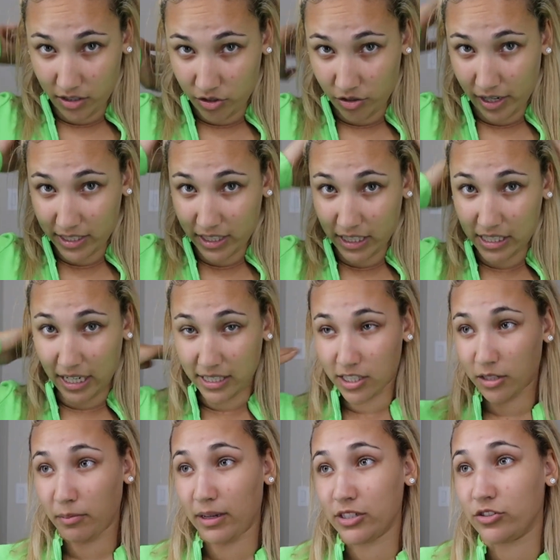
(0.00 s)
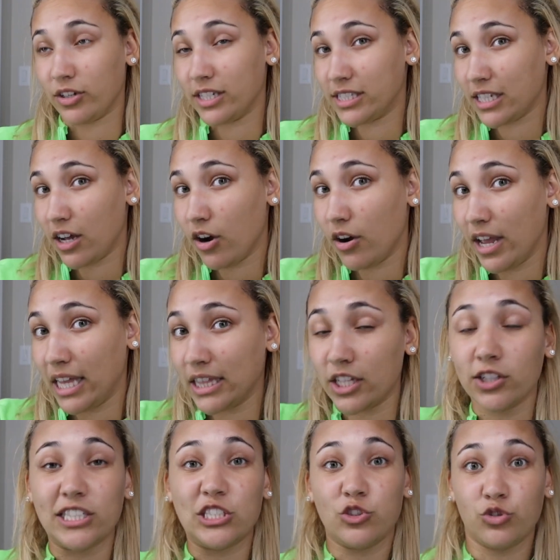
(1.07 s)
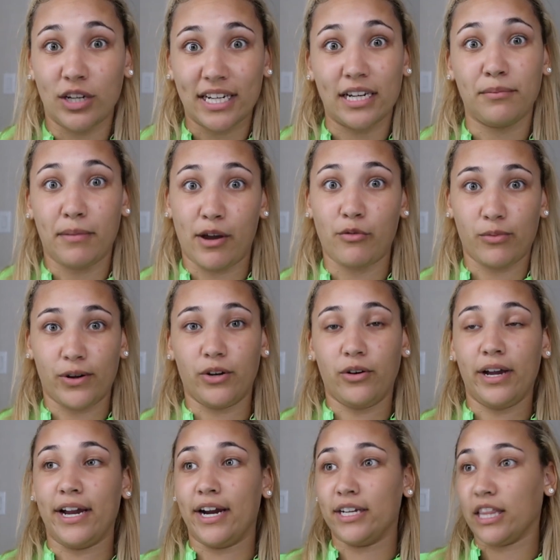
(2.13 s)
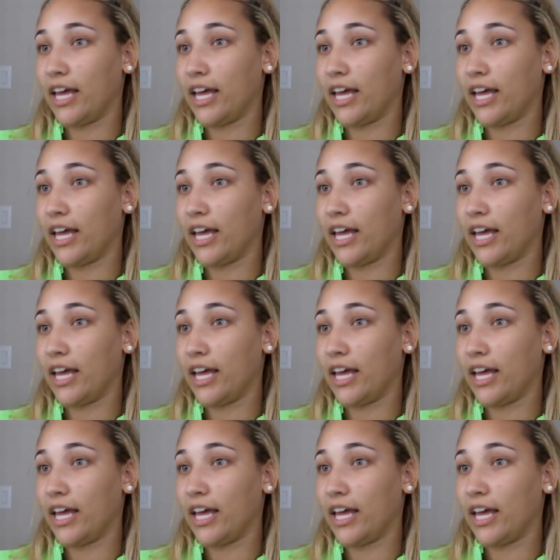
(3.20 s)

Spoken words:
As you guys can see, I took my dreads out. It literally dreaded my real hair.